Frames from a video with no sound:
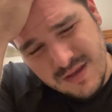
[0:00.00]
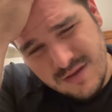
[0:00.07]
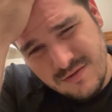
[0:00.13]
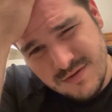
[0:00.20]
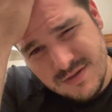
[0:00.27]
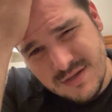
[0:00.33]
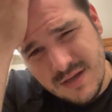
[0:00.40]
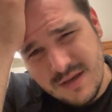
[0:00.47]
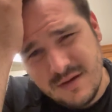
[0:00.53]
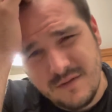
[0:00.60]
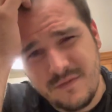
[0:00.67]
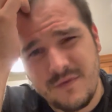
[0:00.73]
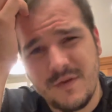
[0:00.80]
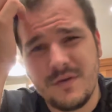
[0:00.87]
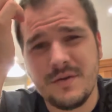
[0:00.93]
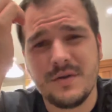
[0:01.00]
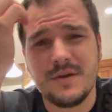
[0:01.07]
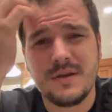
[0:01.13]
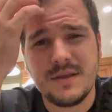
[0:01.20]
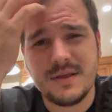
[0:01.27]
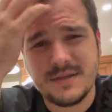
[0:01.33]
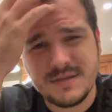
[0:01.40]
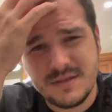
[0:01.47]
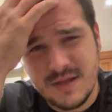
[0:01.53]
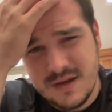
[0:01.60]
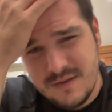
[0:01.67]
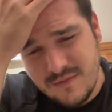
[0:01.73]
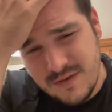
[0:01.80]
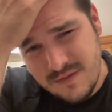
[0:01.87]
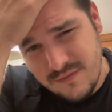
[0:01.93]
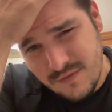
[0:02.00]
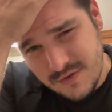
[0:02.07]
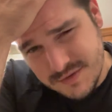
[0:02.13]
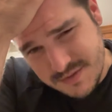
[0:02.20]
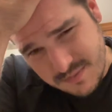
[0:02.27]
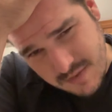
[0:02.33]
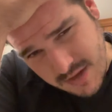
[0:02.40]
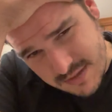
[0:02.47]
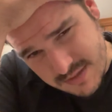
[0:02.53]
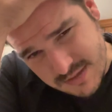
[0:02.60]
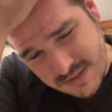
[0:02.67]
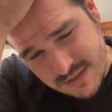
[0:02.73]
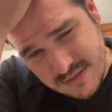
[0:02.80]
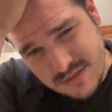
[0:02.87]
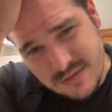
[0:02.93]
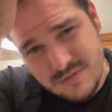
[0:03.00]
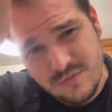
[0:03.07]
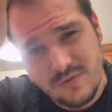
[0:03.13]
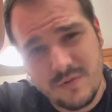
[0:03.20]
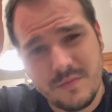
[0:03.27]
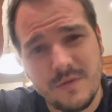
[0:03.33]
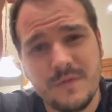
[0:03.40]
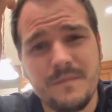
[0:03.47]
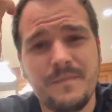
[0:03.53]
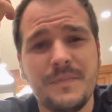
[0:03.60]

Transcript: You're just not going to feel good, and that's not even if you're on Suboxone. That's just normal.